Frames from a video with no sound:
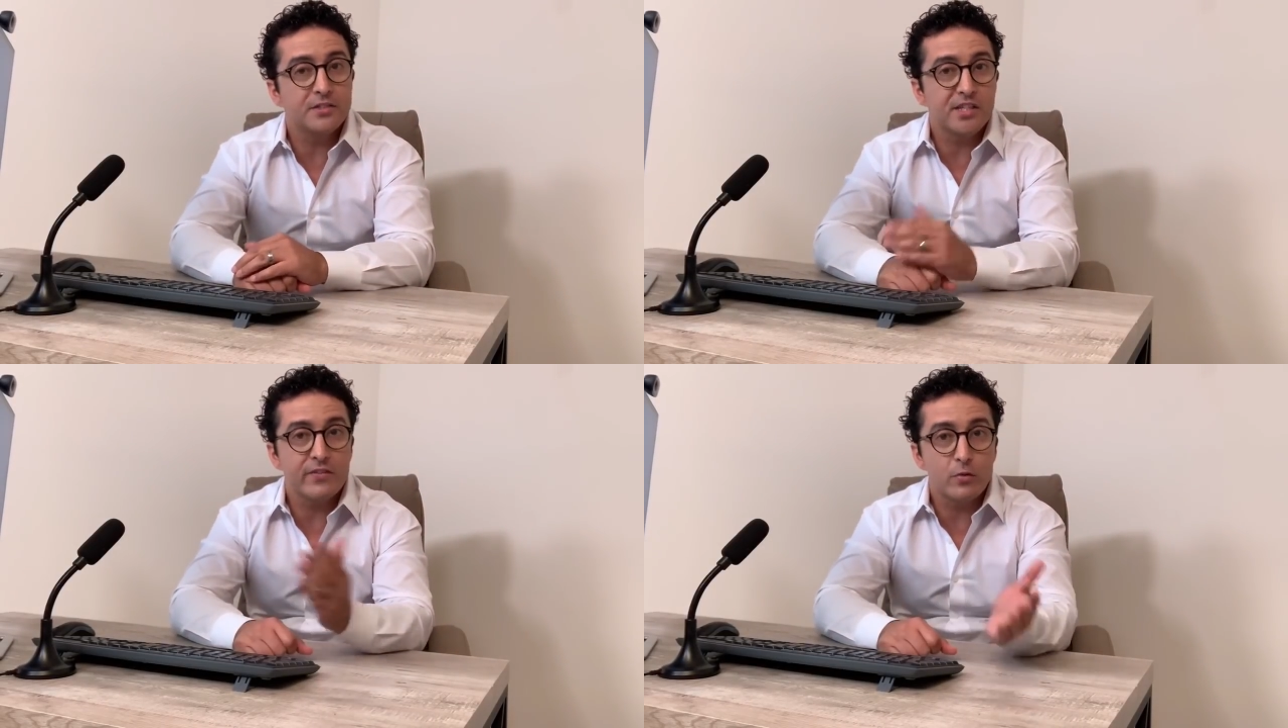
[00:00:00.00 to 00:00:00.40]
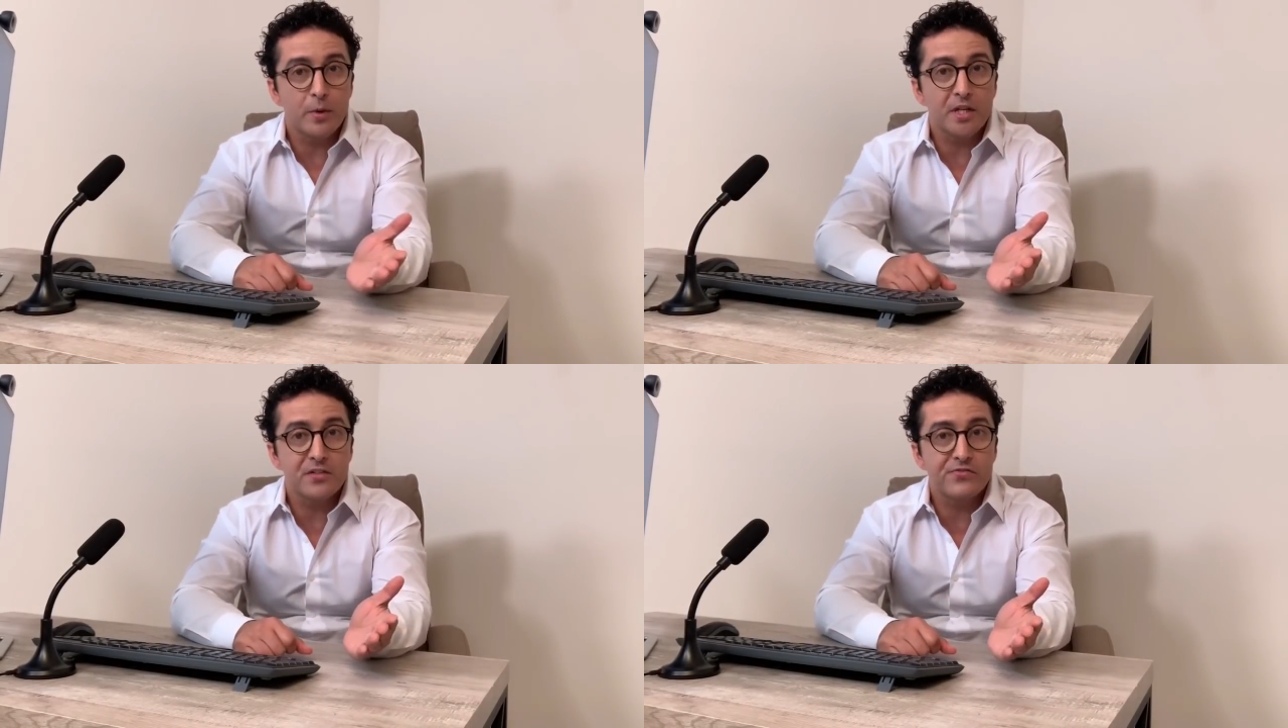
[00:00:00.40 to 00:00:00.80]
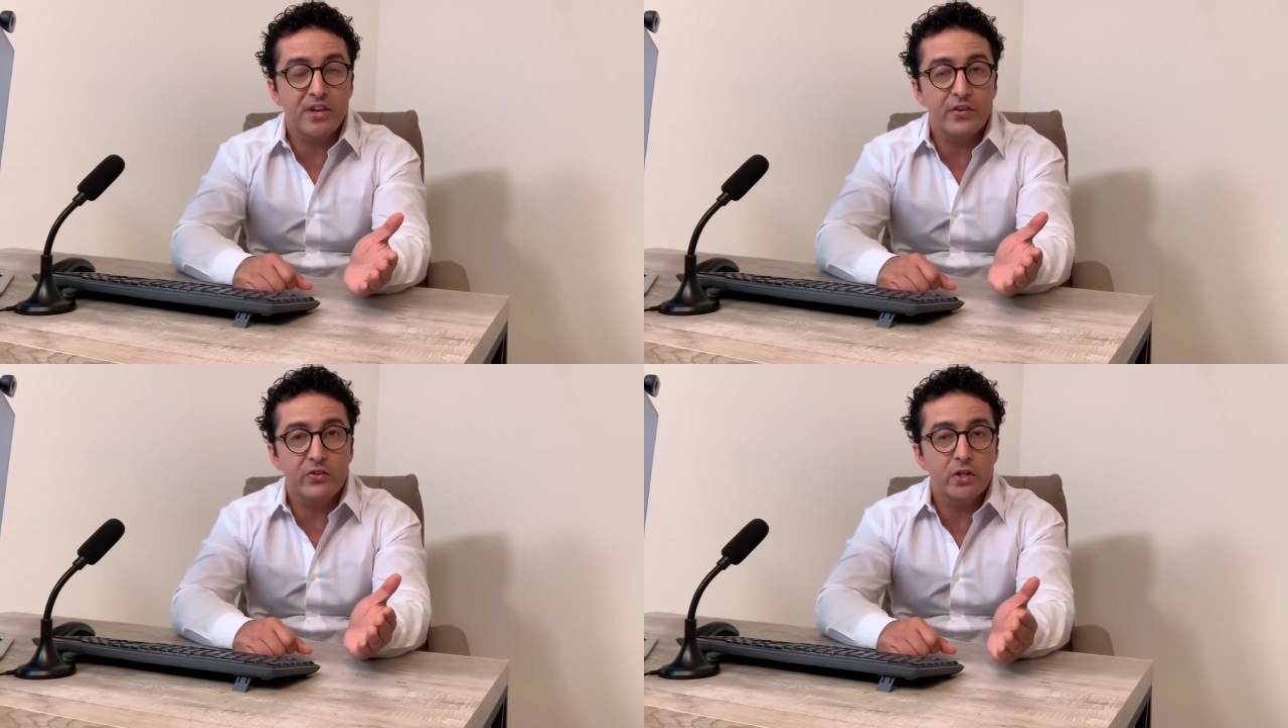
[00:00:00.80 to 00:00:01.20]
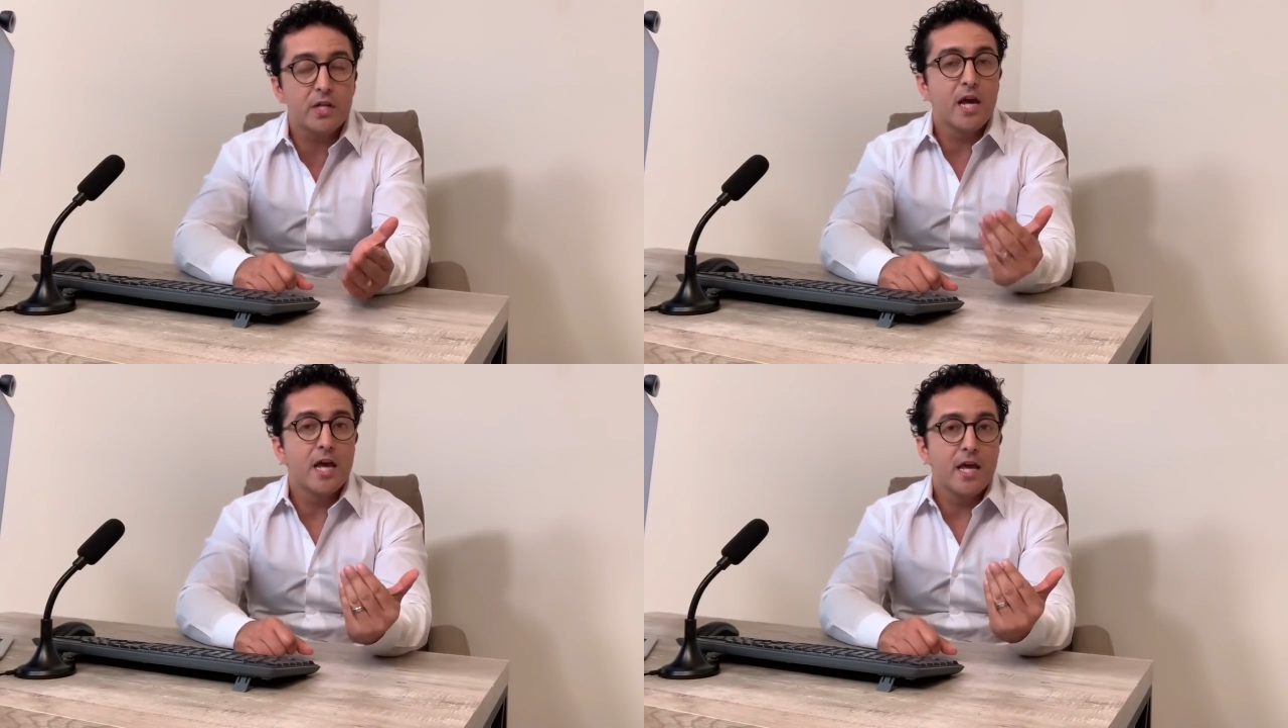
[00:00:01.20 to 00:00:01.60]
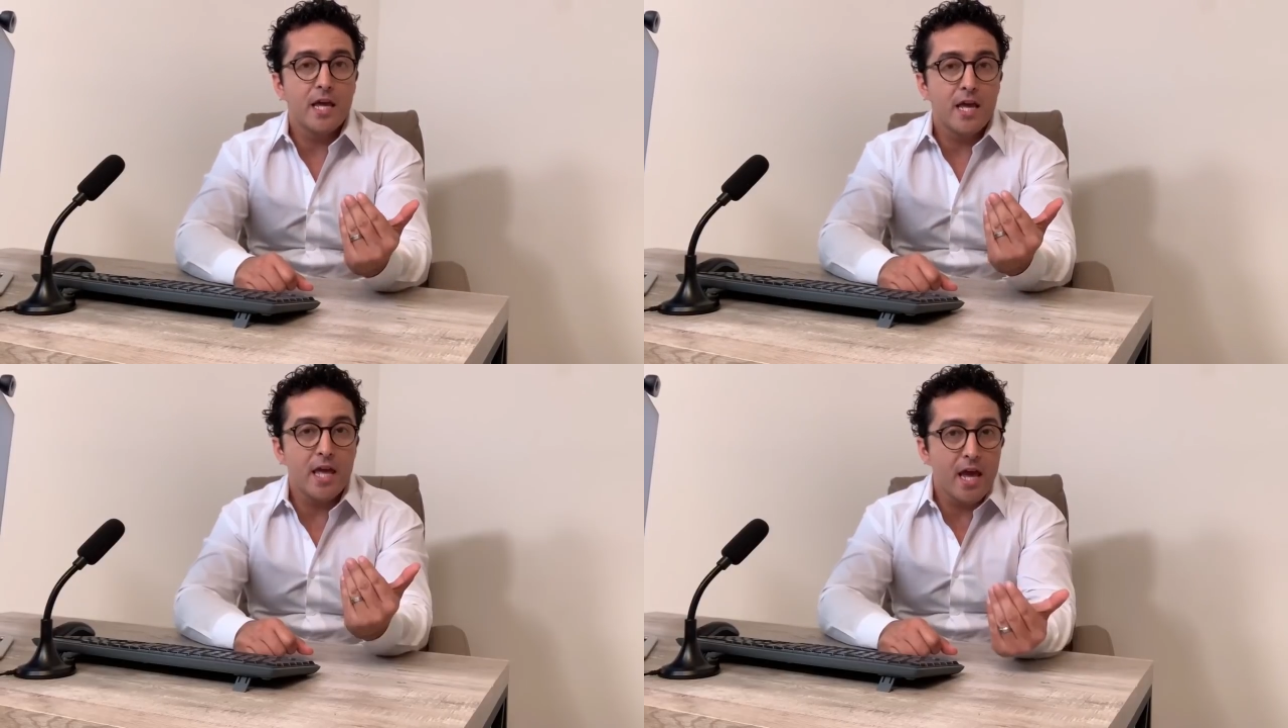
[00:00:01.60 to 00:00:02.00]
It's everybody's favorite
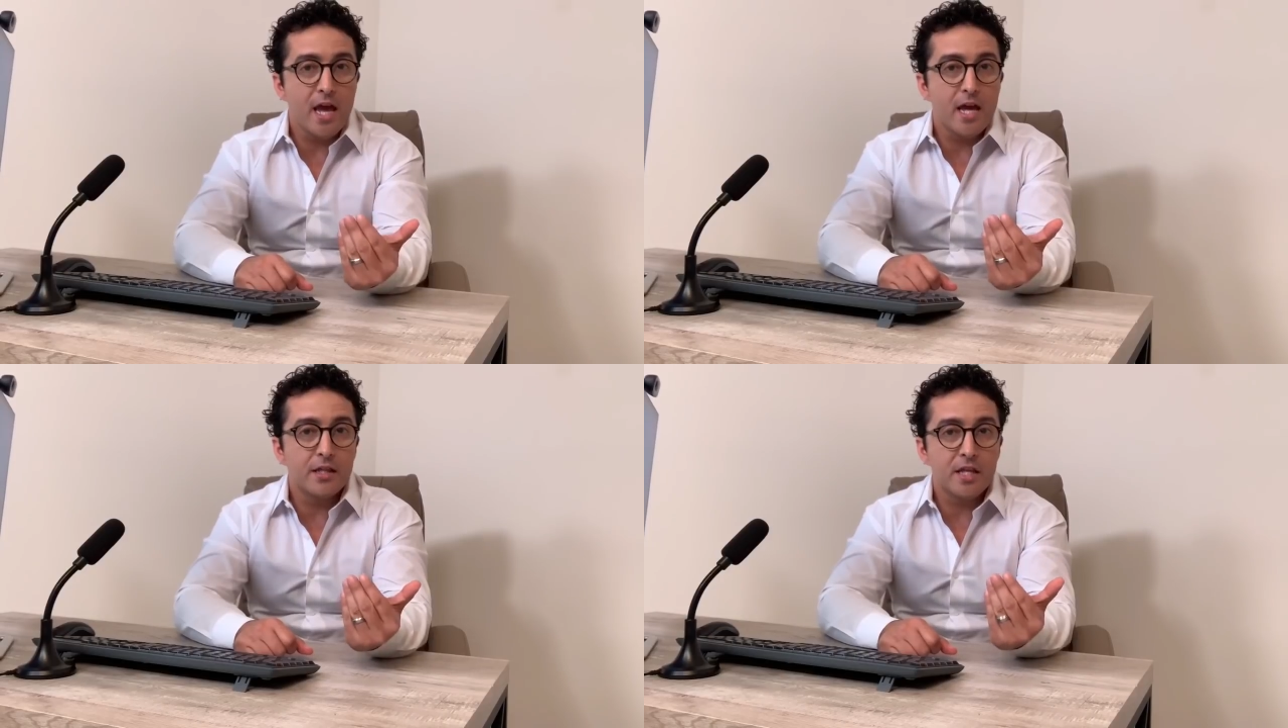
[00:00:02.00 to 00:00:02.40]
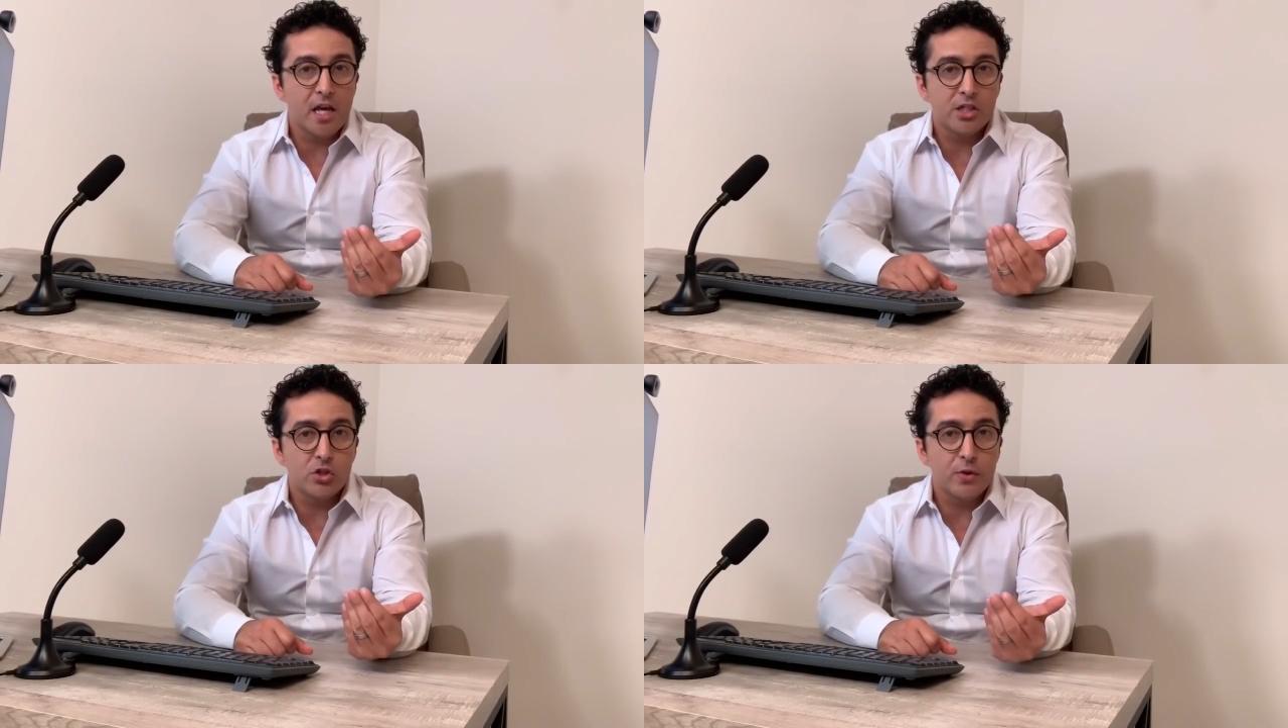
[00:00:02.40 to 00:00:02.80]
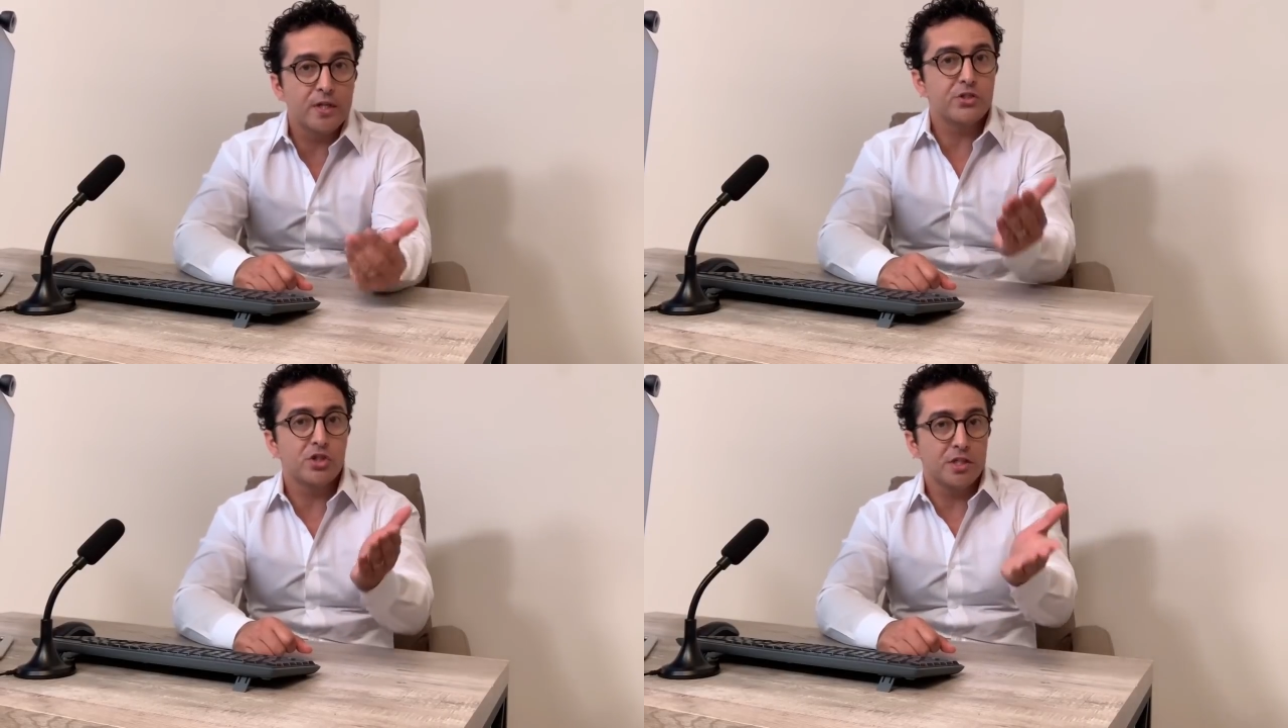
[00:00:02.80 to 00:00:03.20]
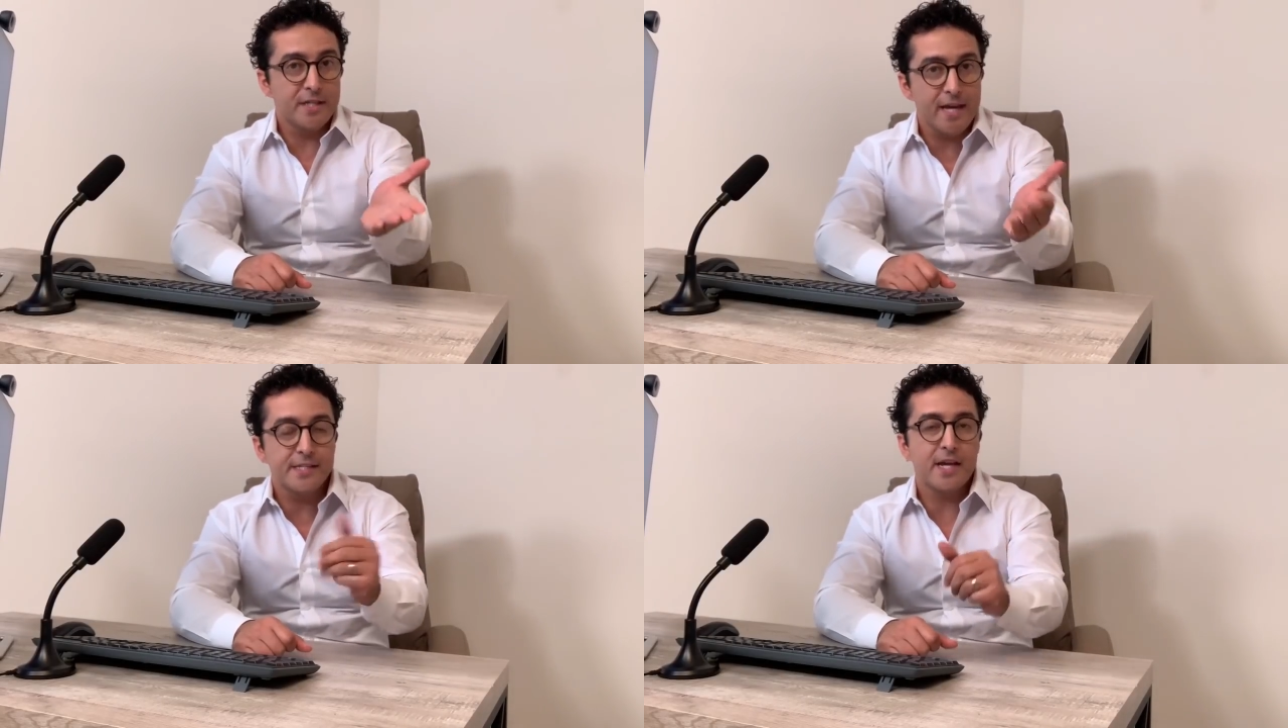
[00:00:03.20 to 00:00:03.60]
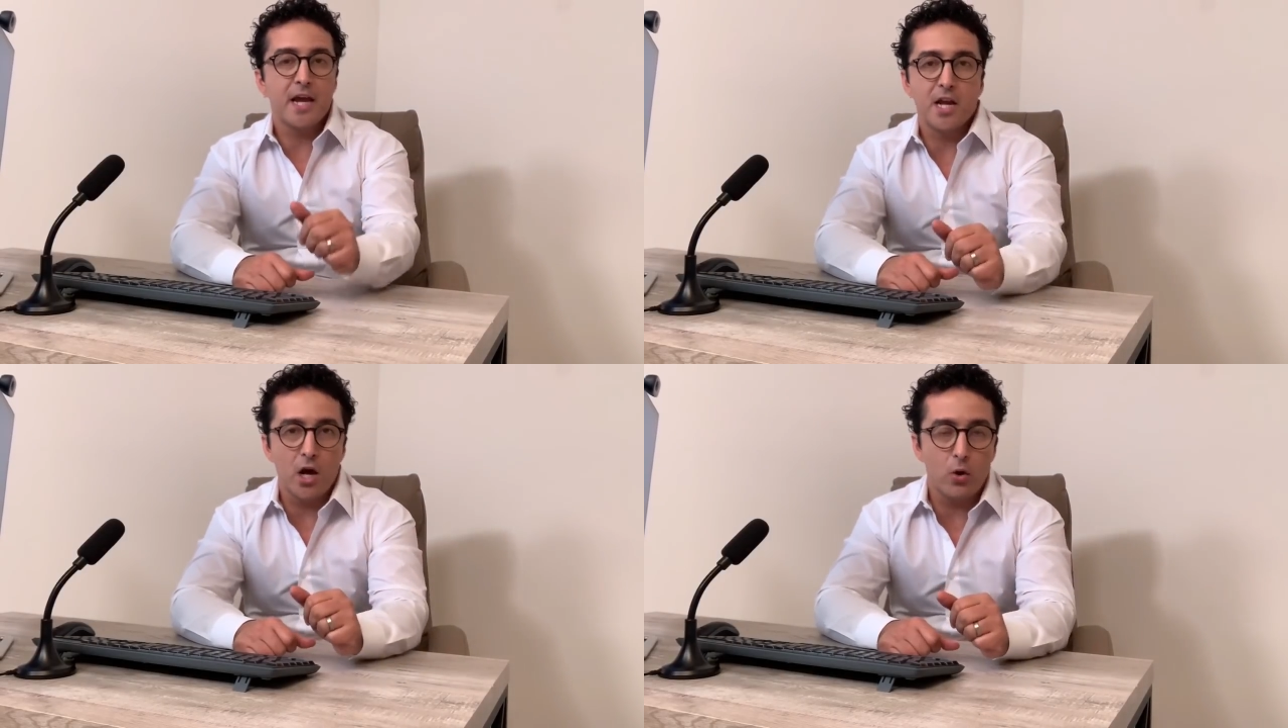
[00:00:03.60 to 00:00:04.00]
and the answer is yes
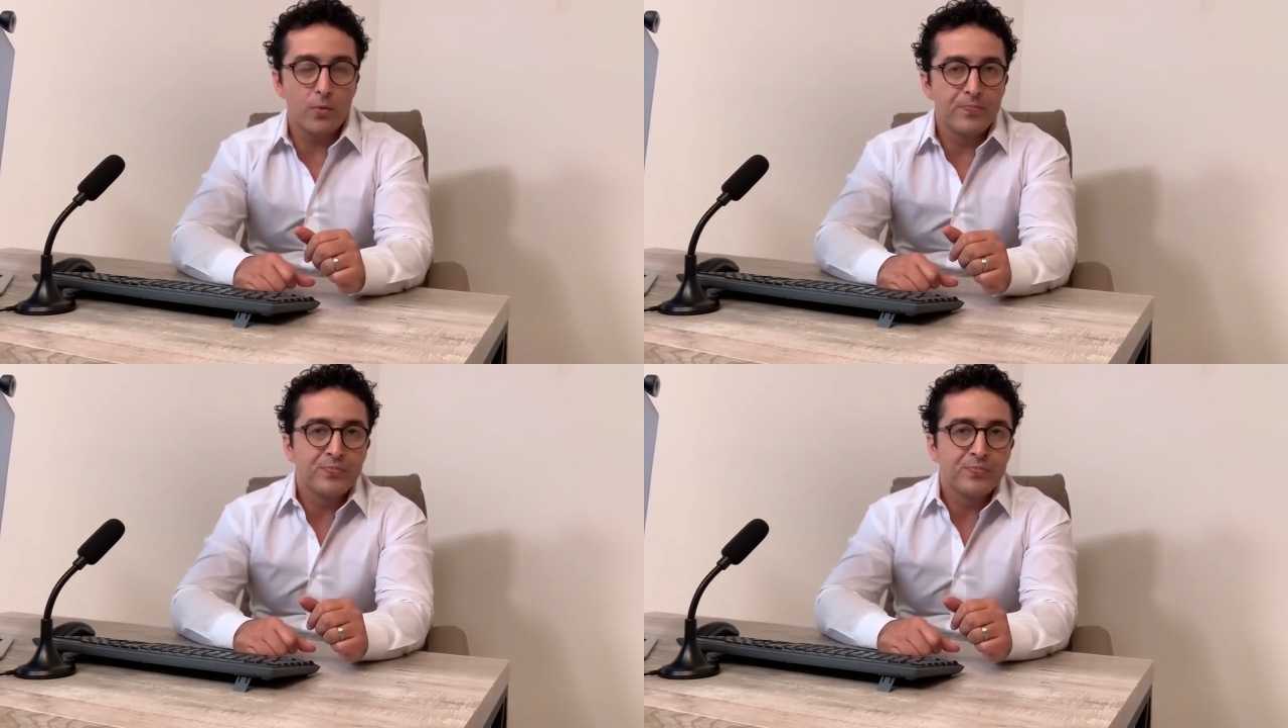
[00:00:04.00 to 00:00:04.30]
and no.